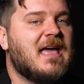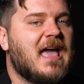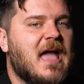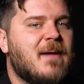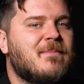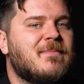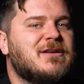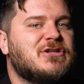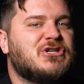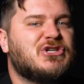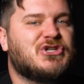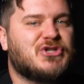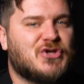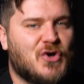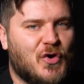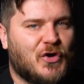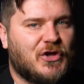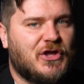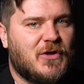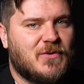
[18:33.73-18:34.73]
It may
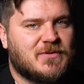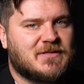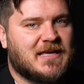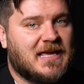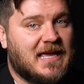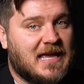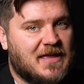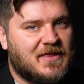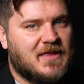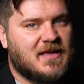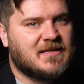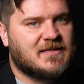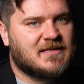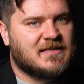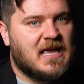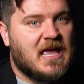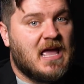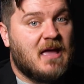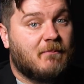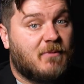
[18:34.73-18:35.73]
shock you to hear this,
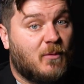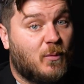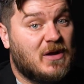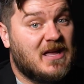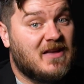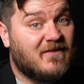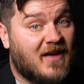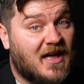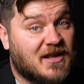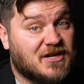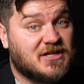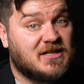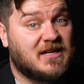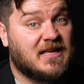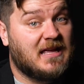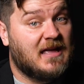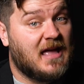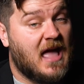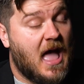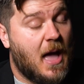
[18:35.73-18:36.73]
but we have
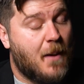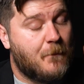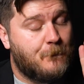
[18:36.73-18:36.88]
actually